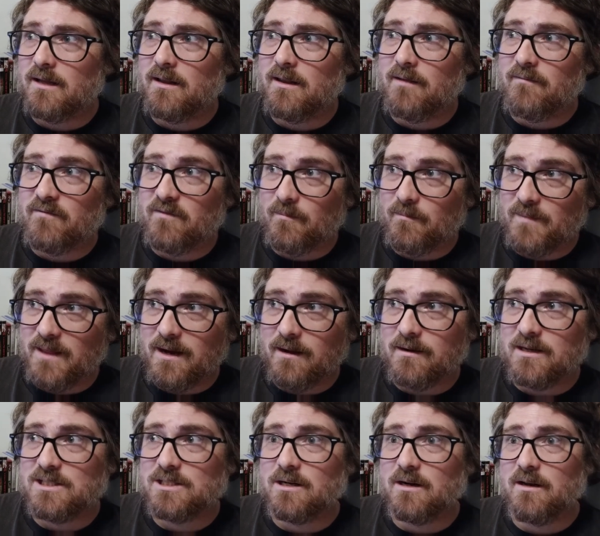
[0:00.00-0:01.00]
And then from
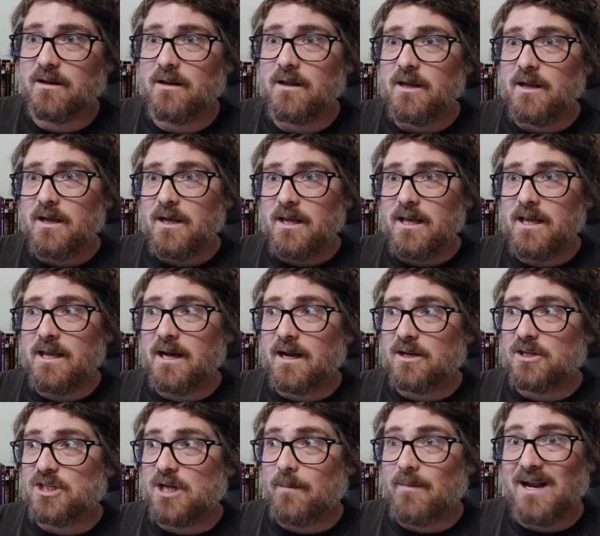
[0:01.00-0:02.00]
there he got
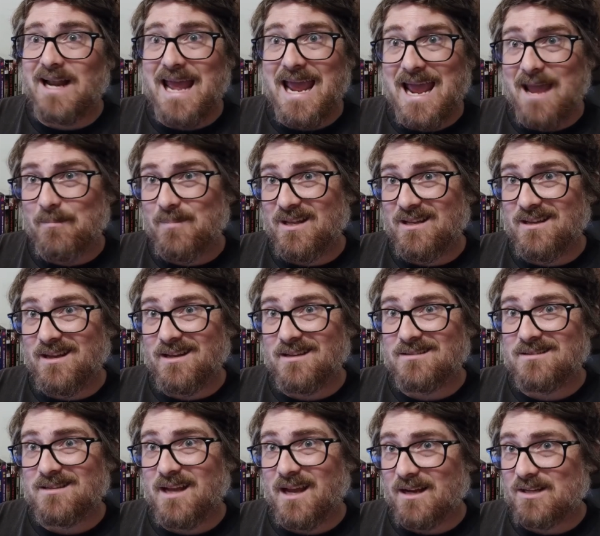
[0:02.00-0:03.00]
a job on Happy
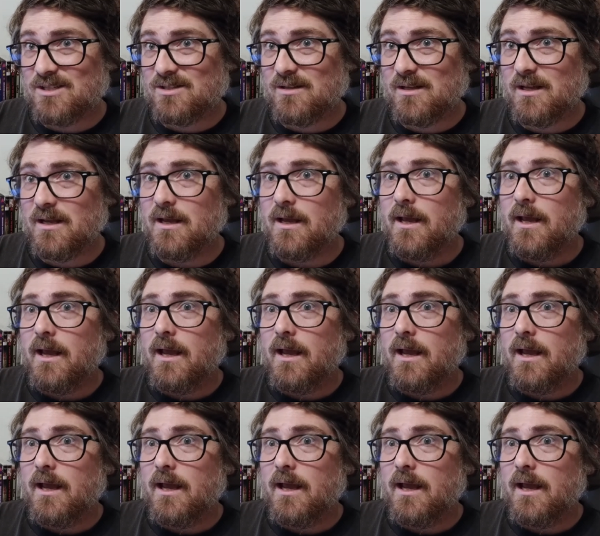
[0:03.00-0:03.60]
Days, actually,